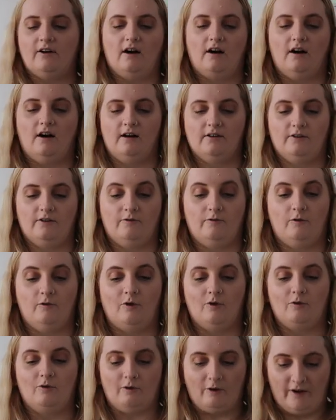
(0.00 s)
card
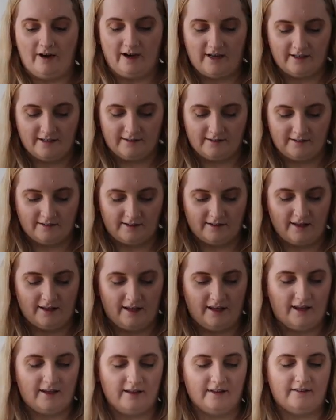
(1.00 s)
for Greggs.
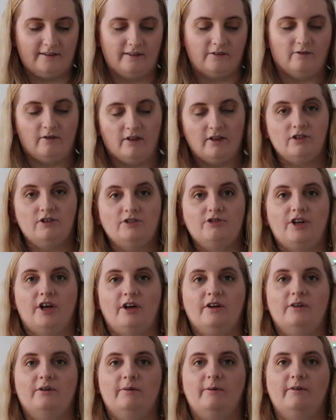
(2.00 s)
It is a running
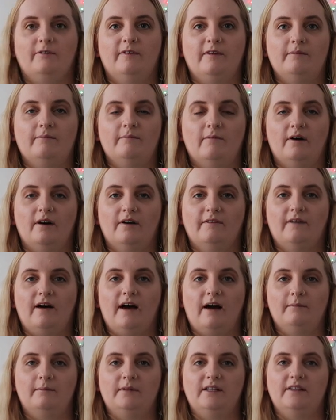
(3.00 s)
joke within my
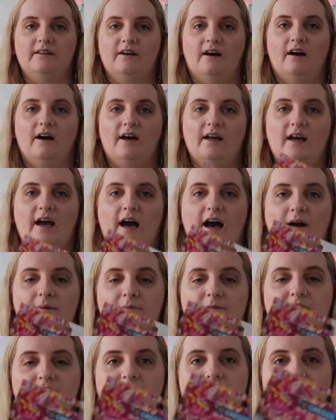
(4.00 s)
family that I
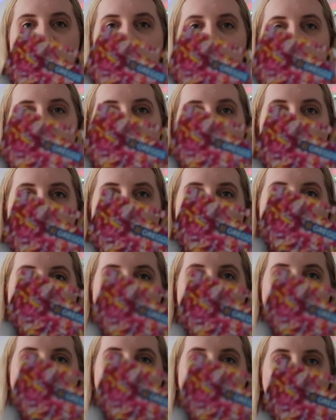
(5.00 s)
absolutely love
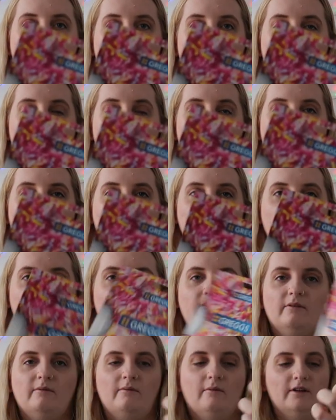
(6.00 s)
Greggs, so I
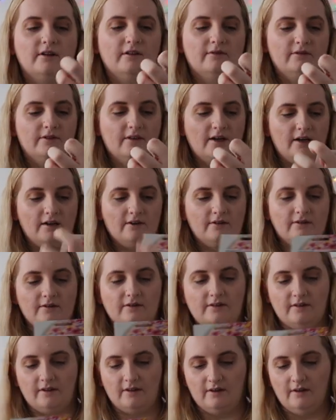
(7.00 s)
got one of
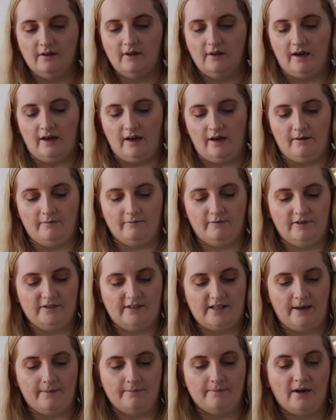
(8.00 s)
those for
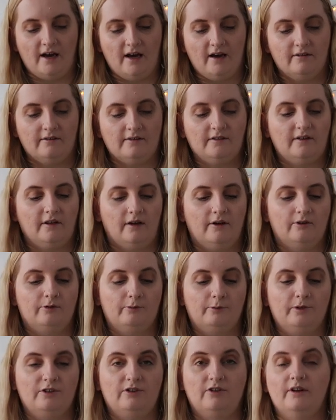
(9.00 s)
£10, so I
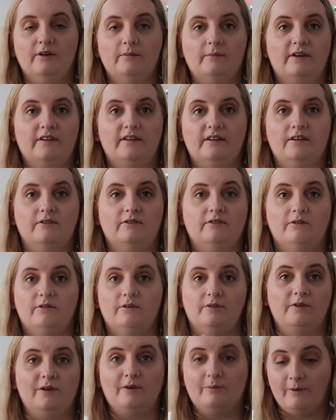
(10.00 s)
will be treating myself to a
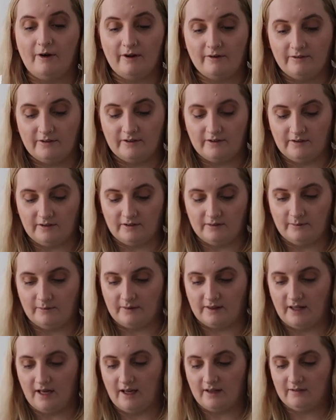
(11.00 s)
few breakfasts
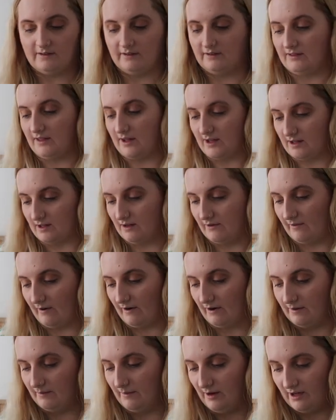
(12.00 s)
with that, so thank you
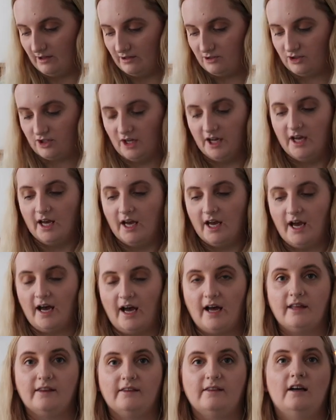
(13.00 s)
very much.
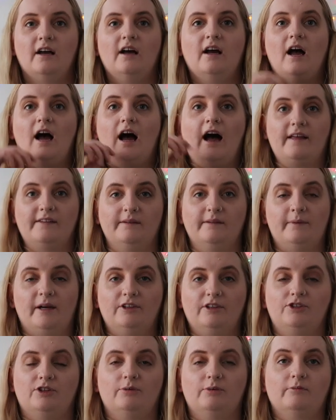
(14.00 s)
And as I
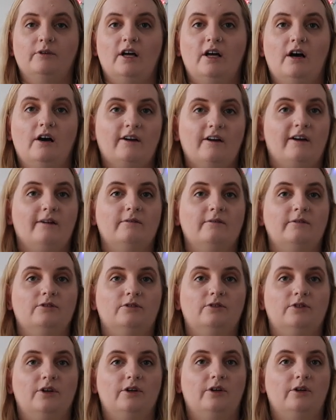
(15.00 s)
mentioned, we are going
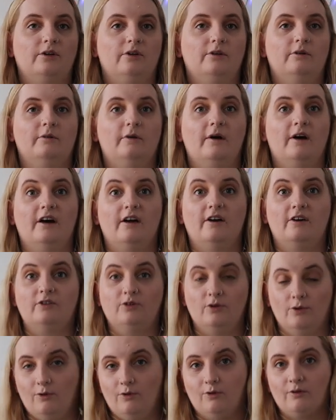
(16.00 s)
to
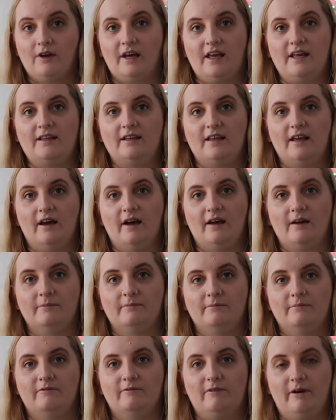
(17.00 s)
York
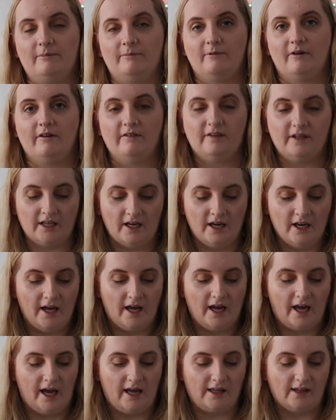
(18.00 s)
in February,
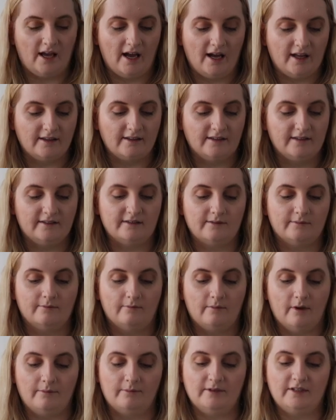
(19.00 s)
and Andy's
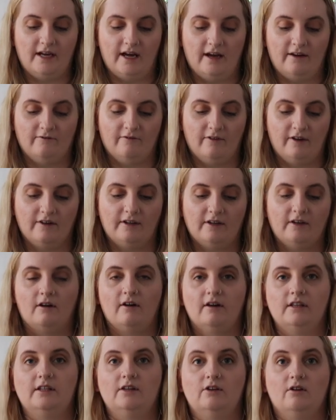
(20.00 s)
mum and dad very
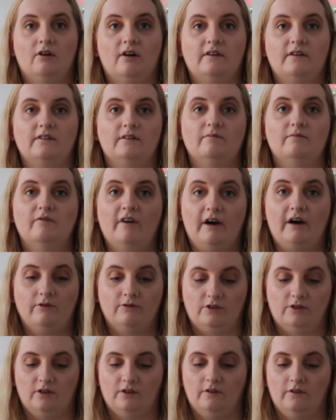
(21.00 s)
kindly got us some
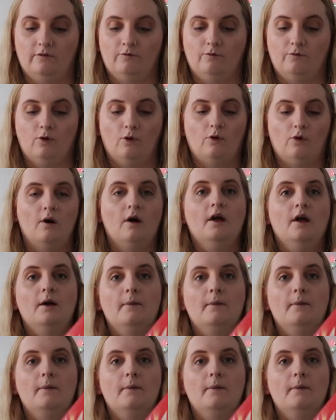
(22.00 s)
vouchers for